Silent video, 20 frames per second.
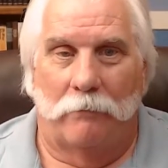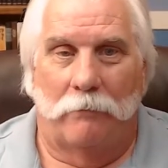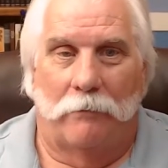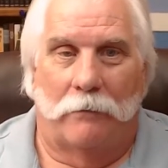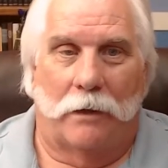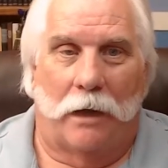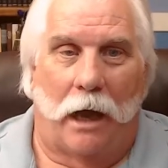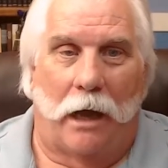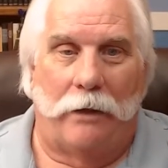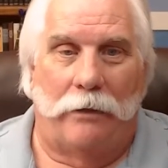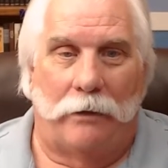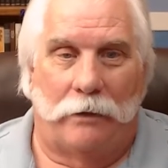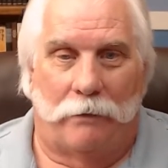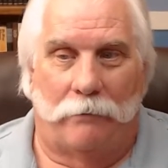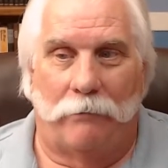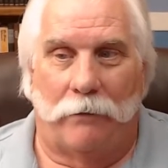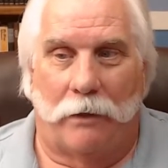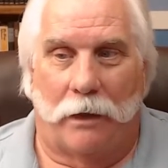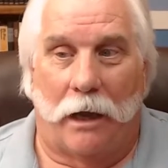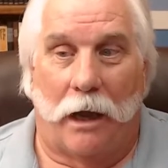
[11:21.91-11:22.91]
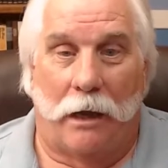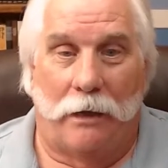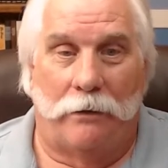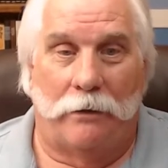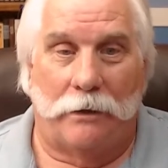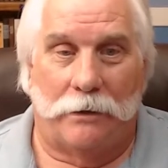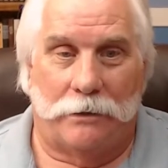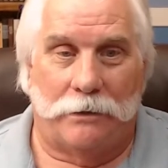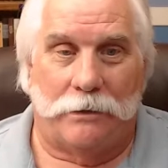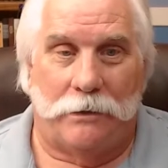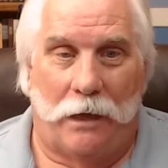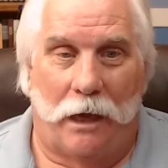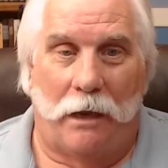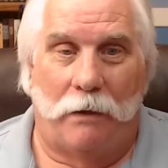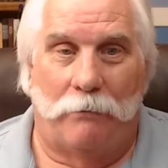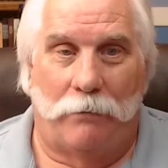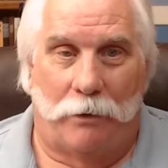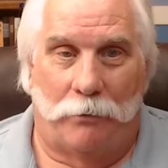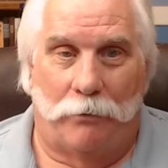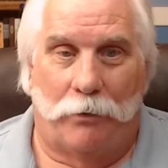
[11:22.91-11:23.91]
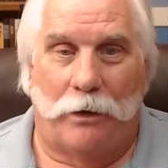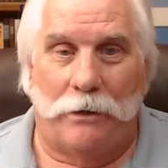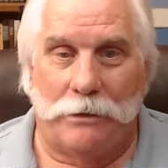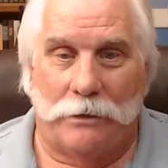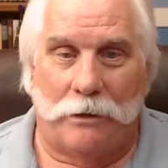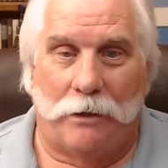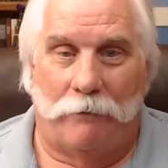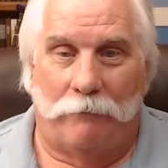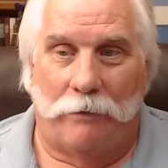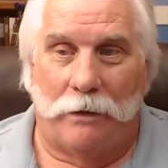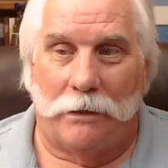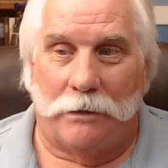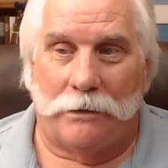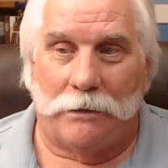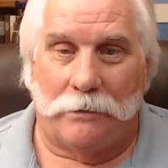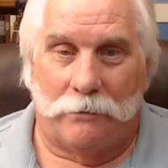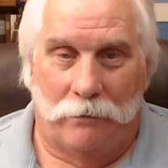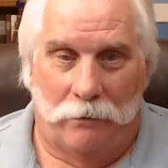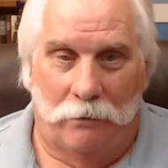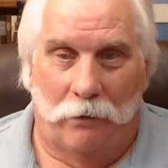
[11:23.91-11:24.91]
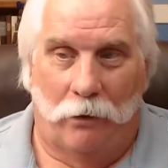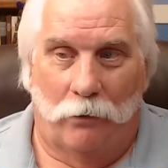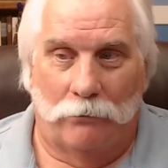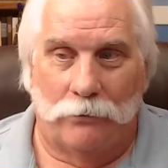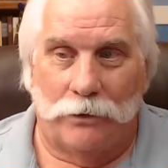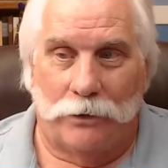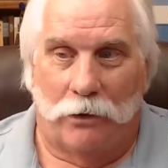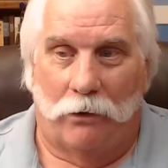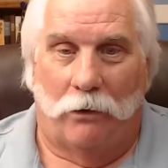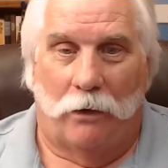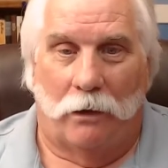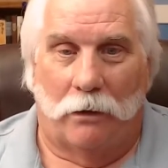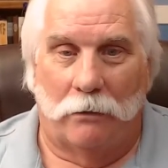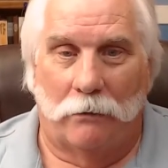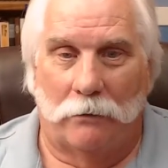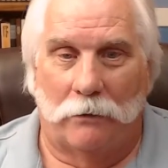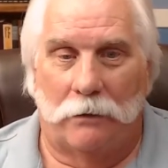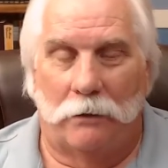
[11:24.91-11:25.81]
the guy that is named the president of this owns it all.